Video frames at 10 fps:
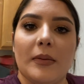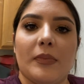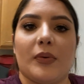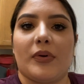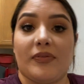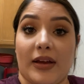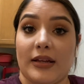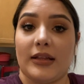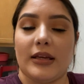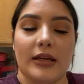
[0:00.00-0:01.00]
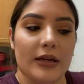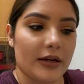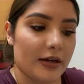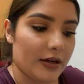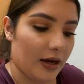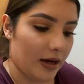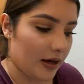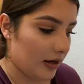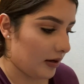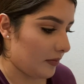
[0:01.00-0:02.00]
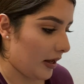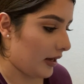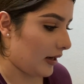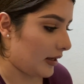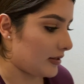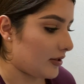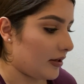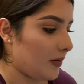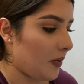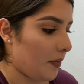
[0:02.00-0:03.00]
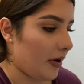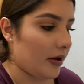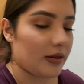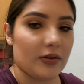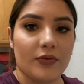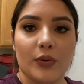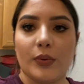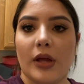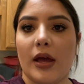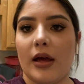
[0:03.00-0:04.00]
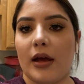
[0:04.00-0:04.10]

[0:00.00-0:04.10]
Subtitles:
But we're finally here, and I started preparing the food.